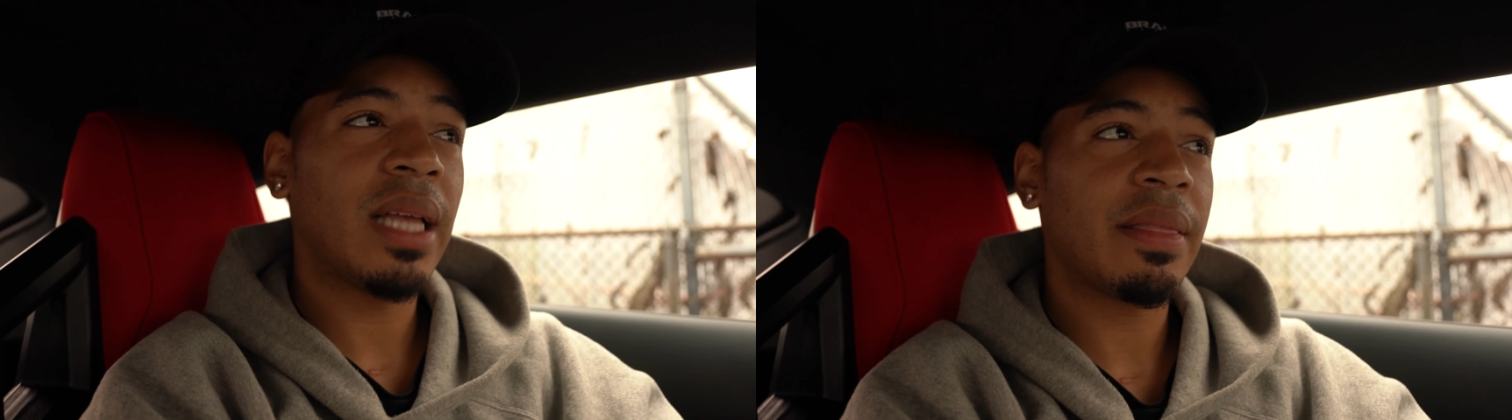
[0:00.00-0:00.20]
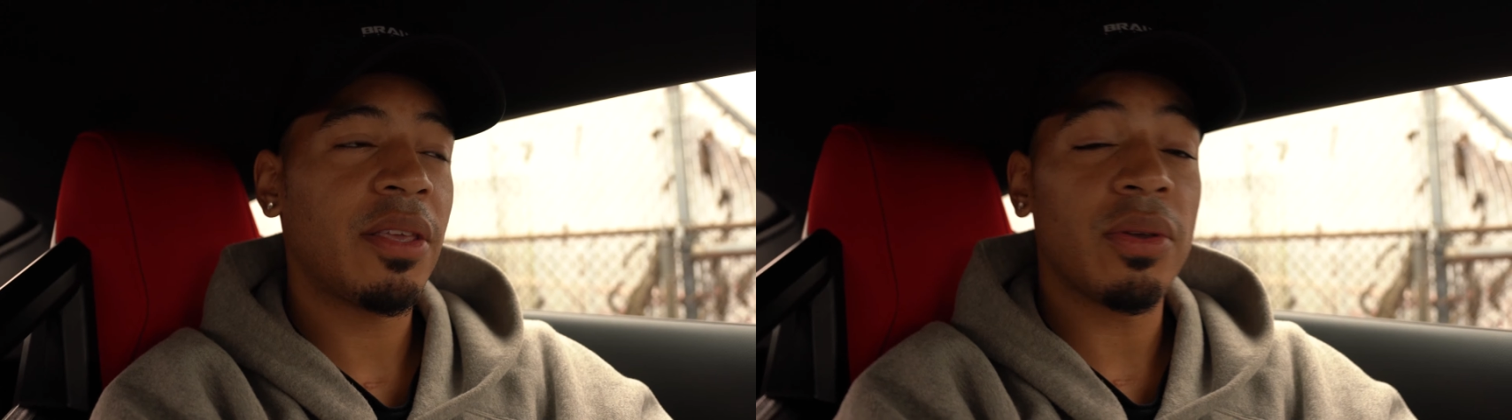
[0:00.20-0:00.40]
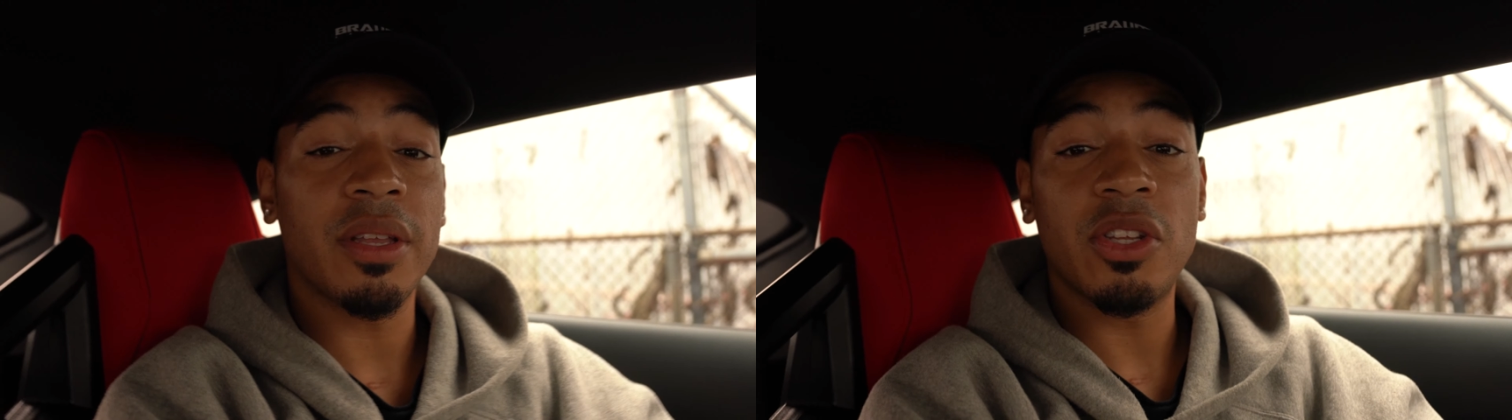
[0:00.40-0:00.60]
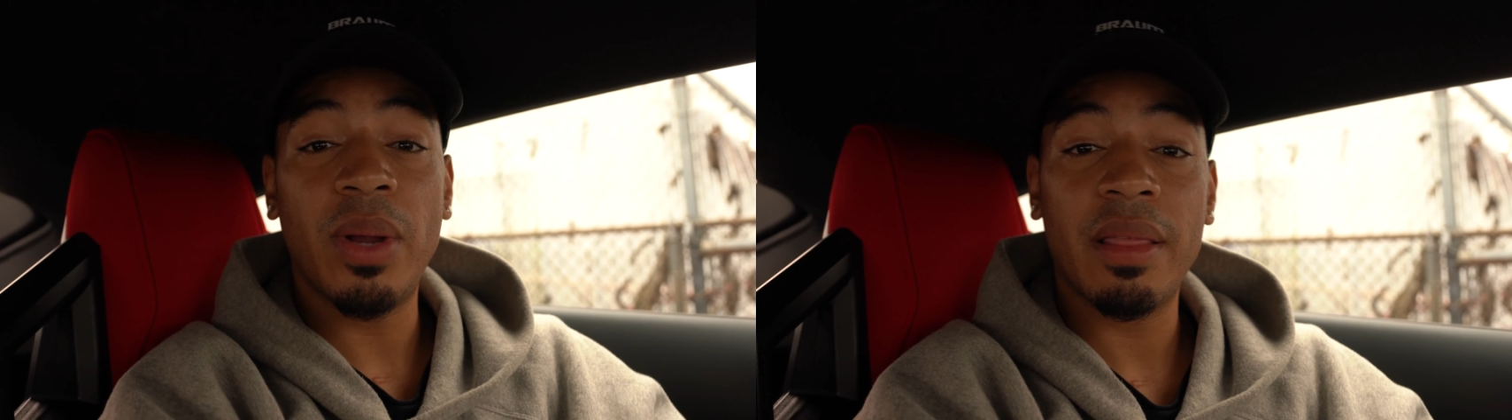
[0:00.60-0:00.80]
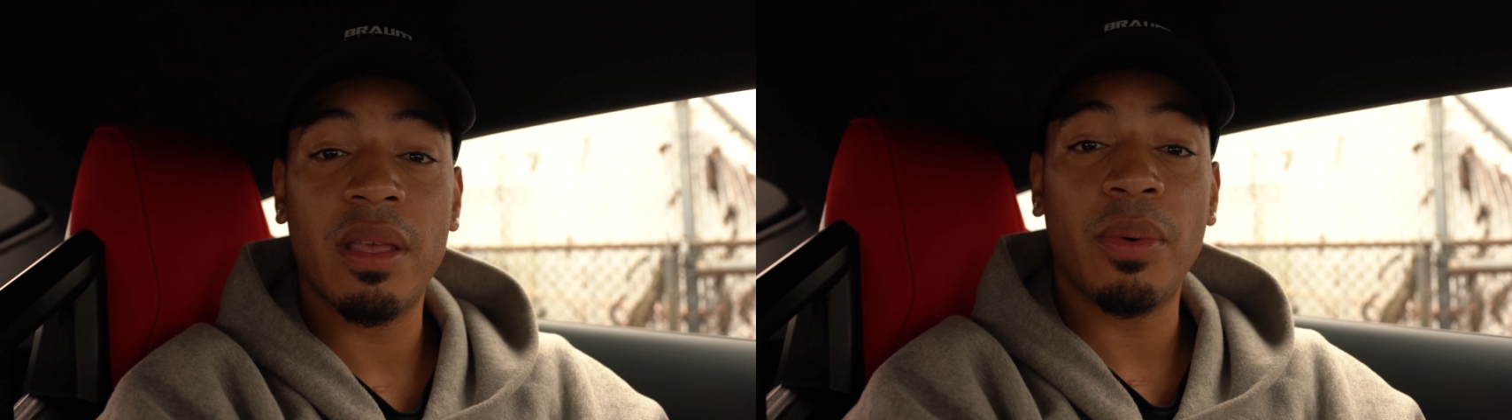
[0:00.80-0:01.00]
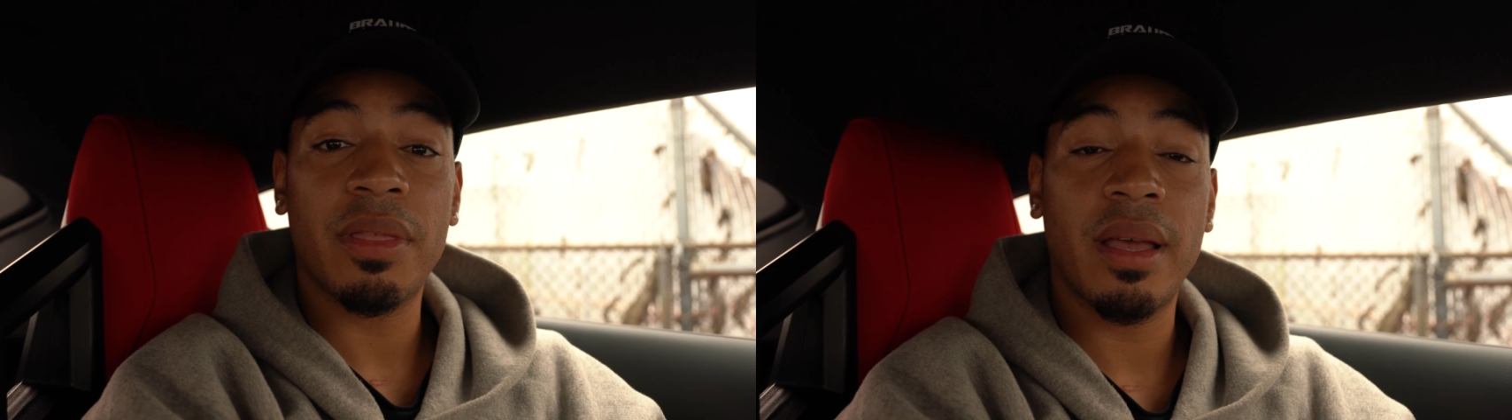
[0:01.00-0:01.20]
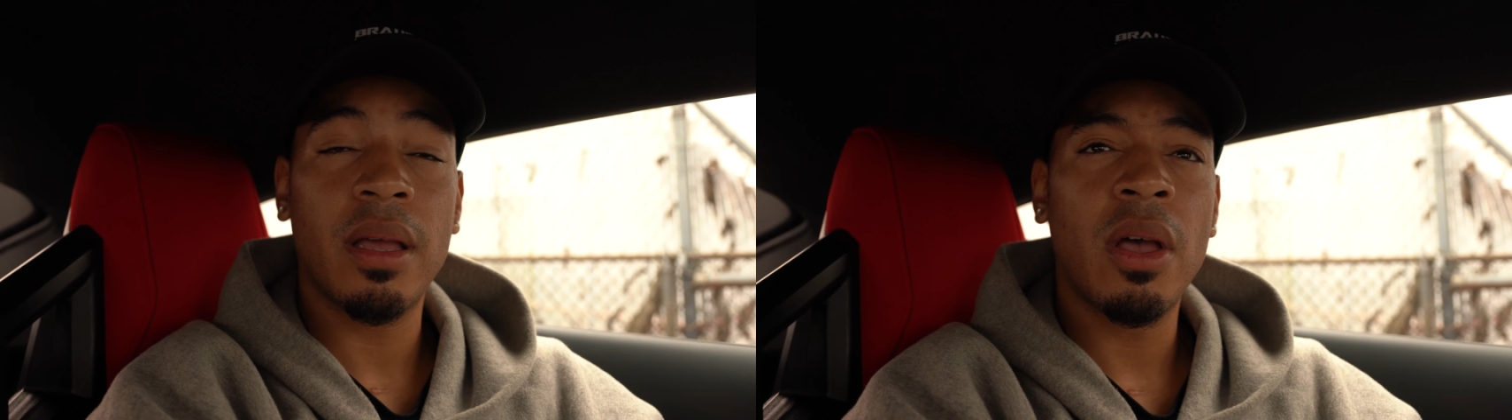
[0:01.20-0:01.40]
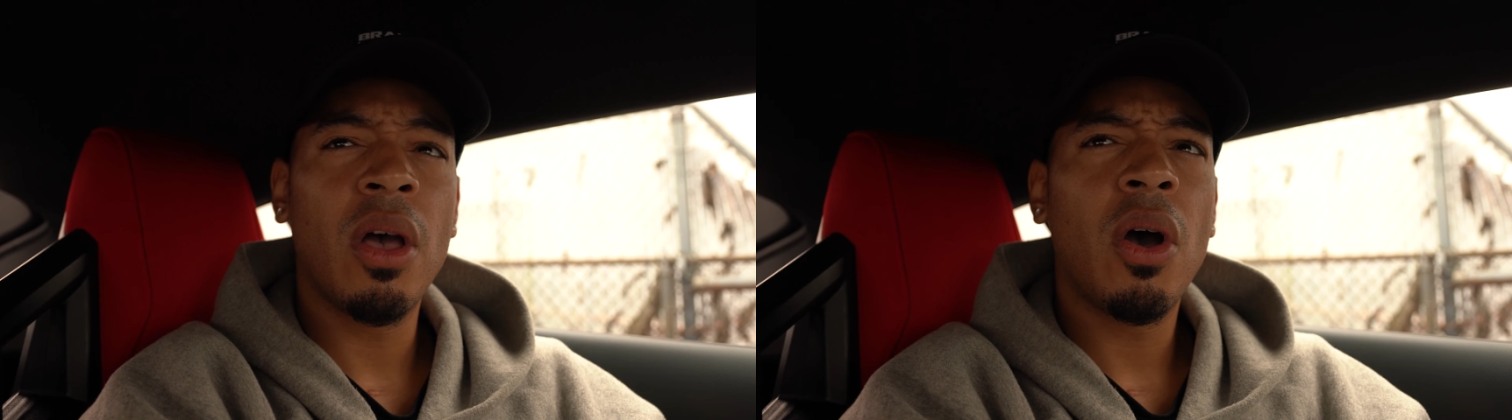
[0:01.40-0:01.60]
Not that you can do anything with it,
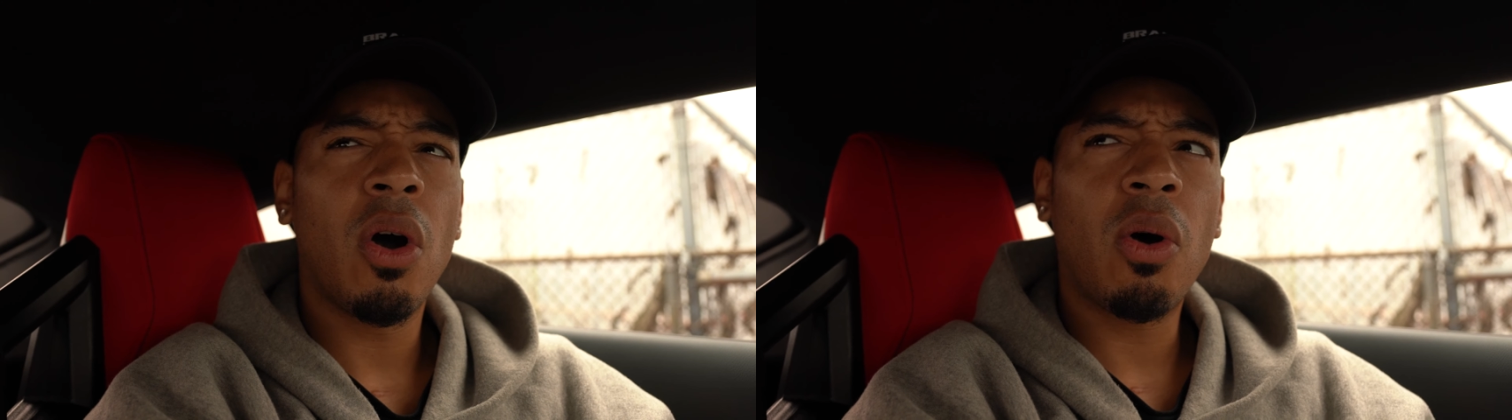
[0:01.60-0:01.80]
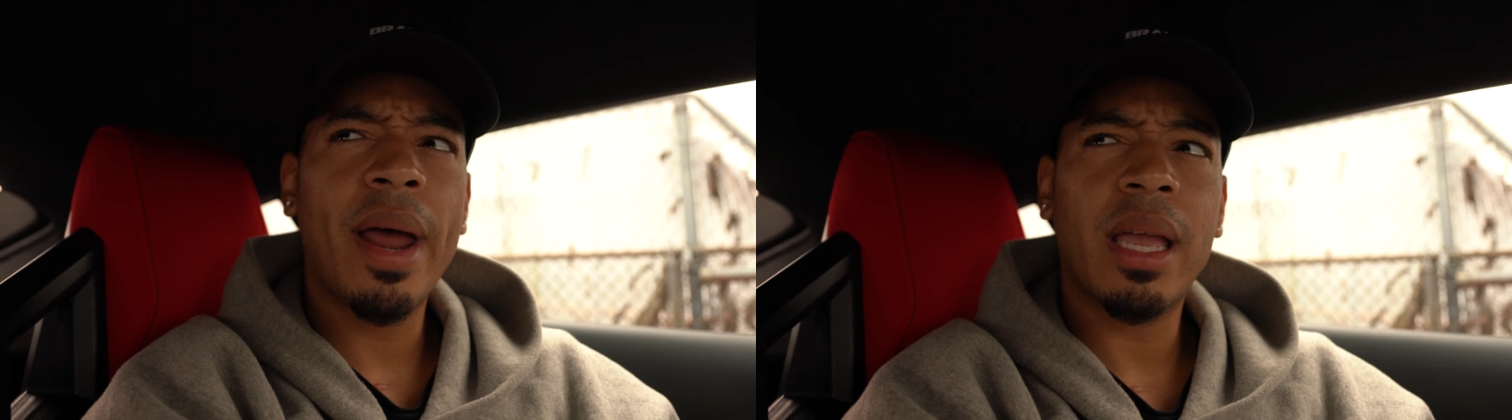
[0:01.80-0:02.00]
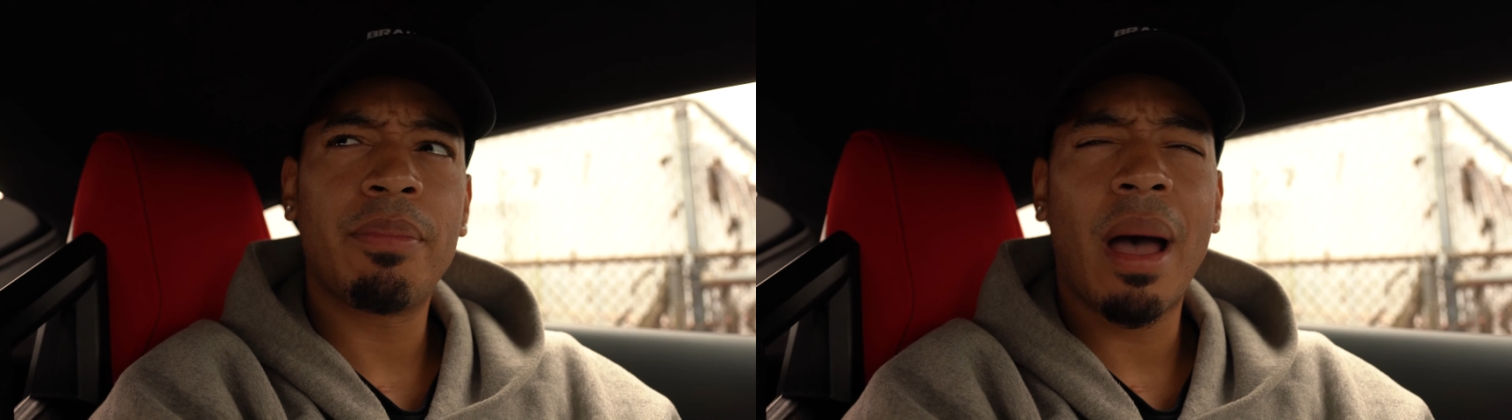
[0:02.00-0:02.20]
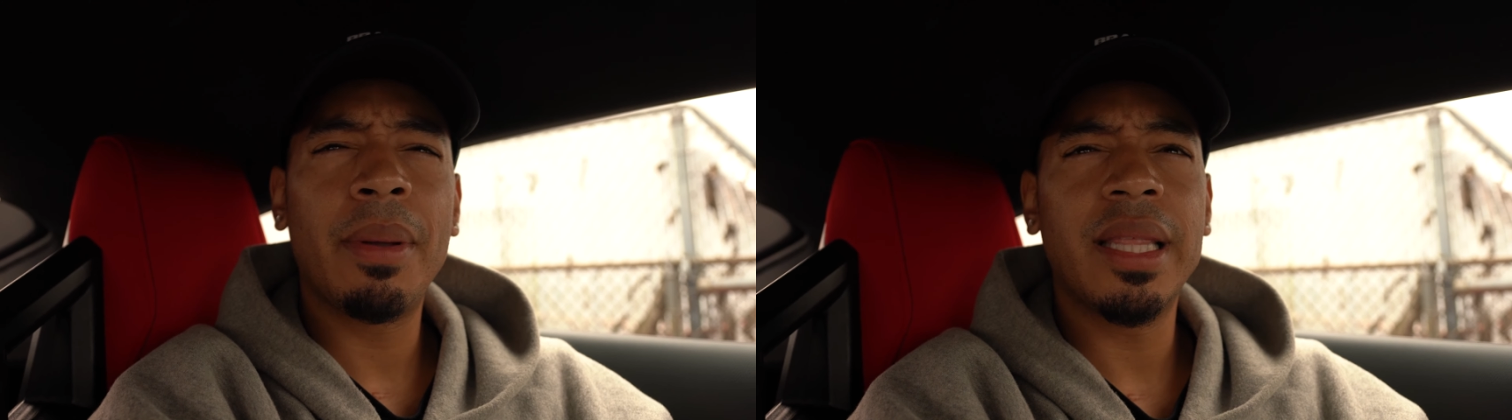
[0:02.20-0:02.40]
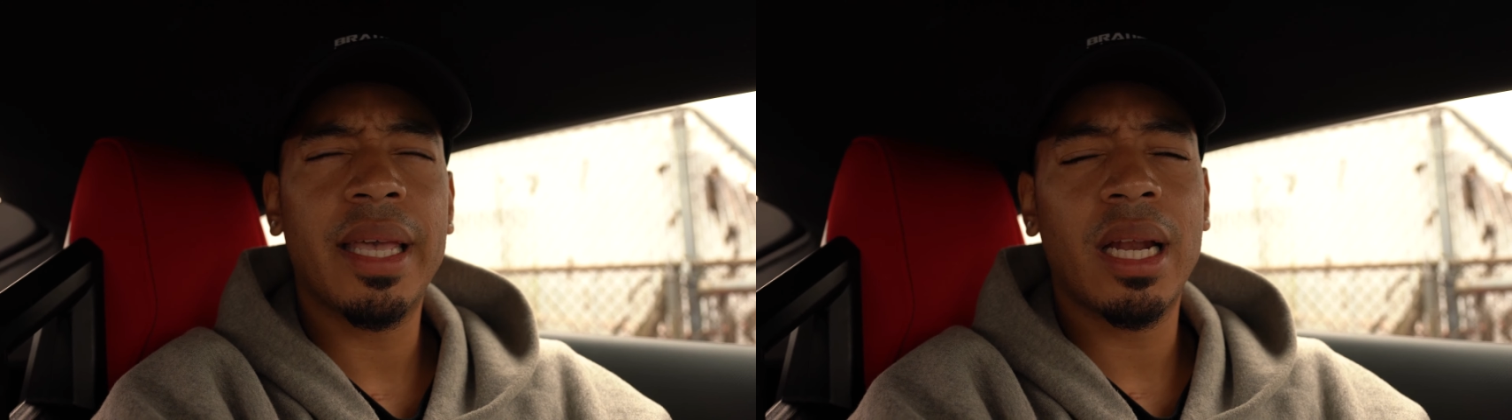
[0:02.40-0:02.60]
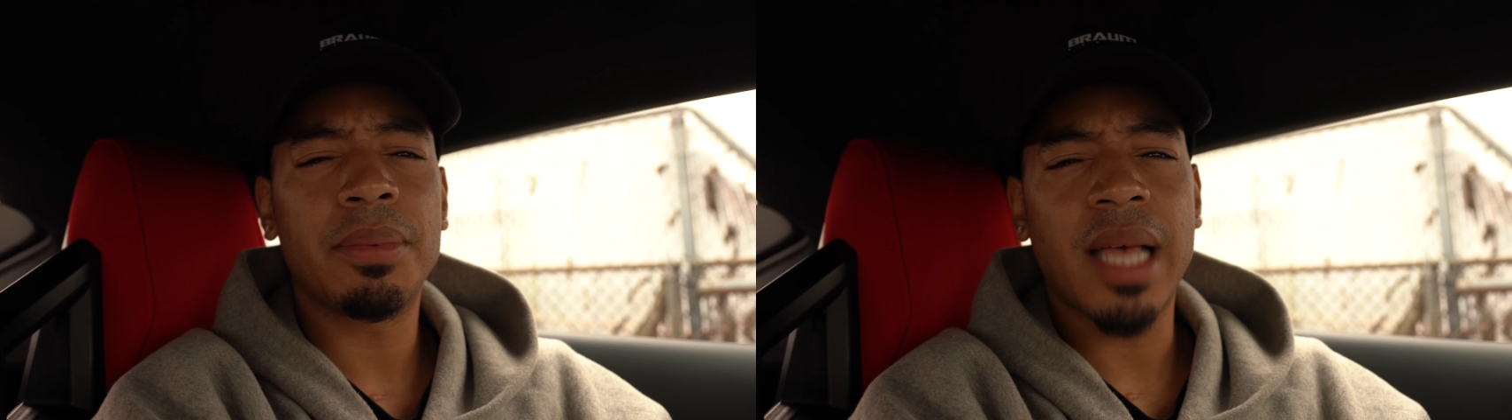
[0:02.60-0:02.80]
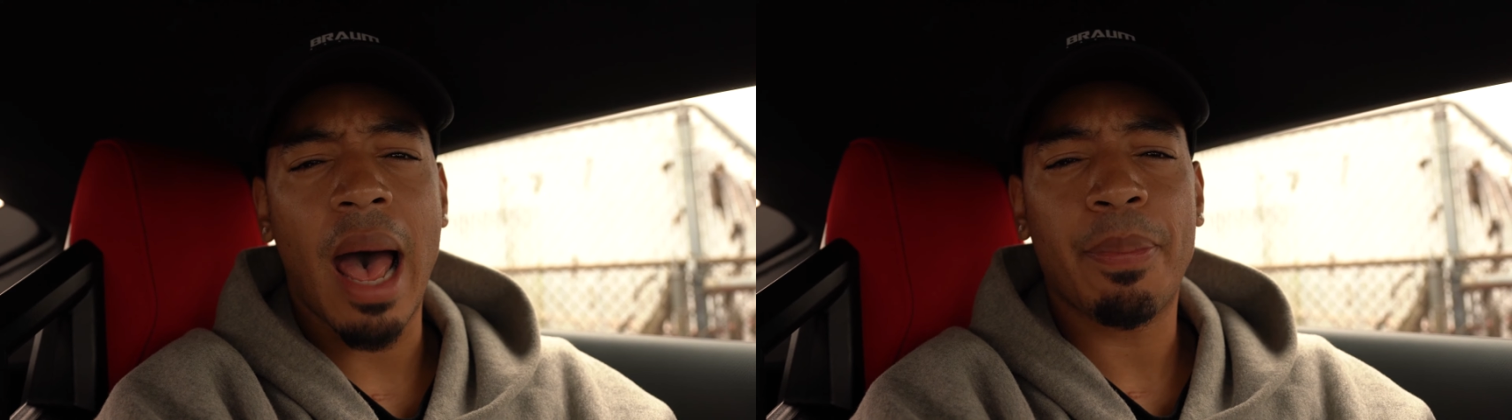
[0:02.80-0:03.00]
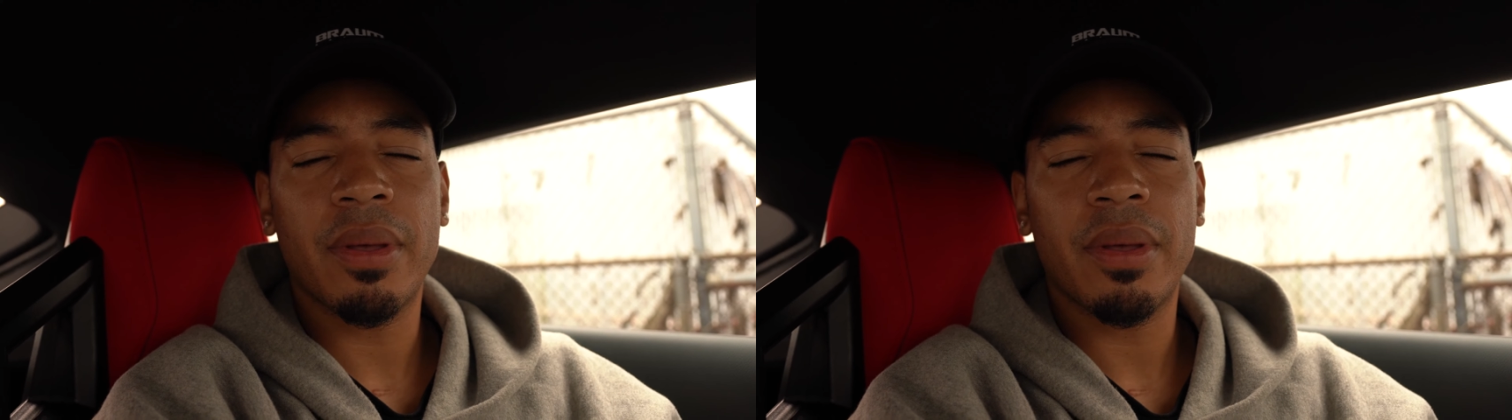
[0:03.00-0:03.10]
or I can probably link it up top.